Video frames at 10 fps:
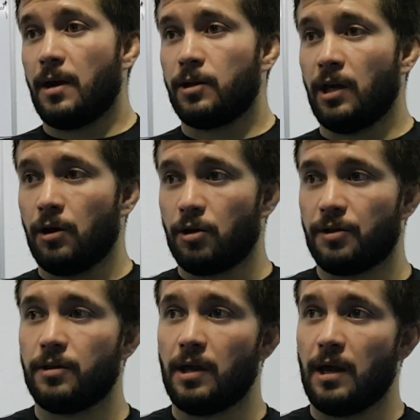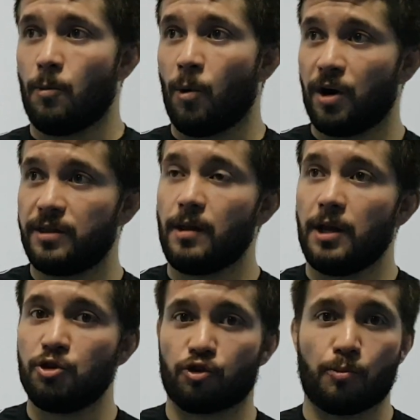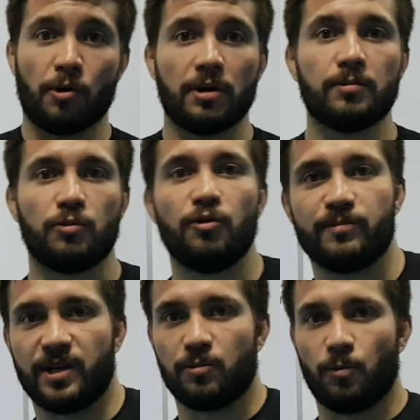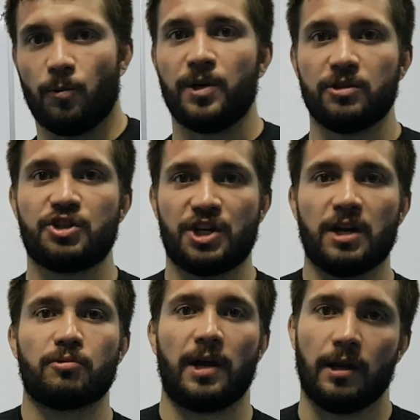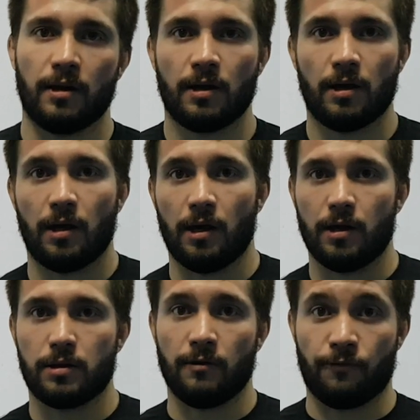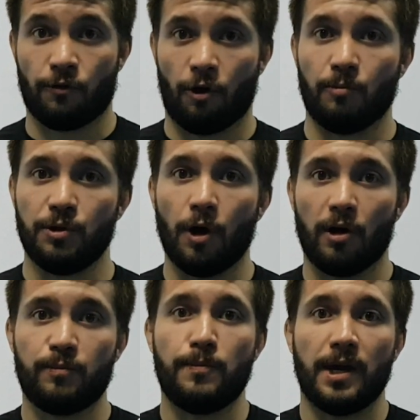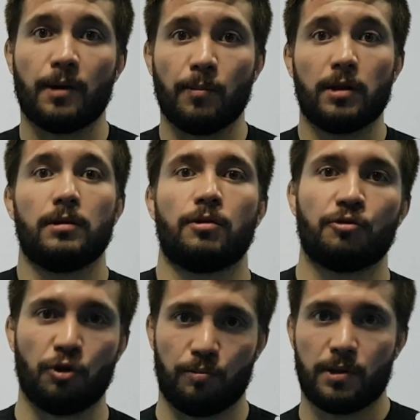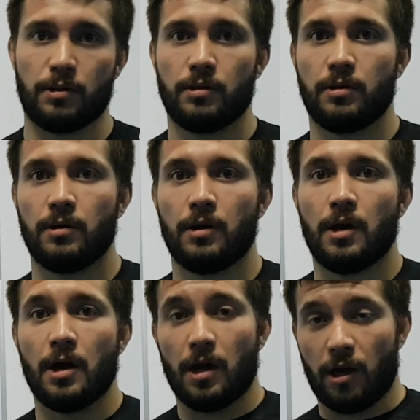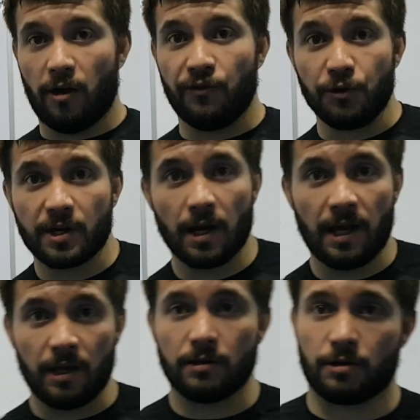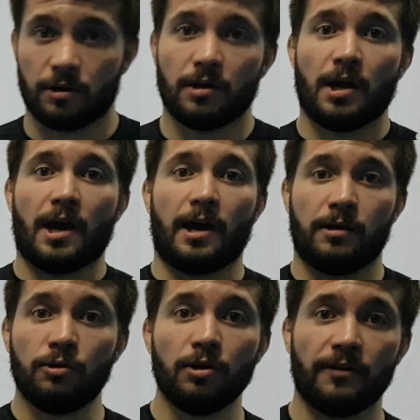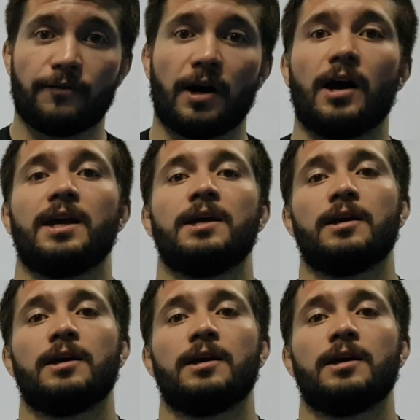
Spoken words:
in order where your opponent movement will generate is from those big muscle groups. If you can hinder and nullify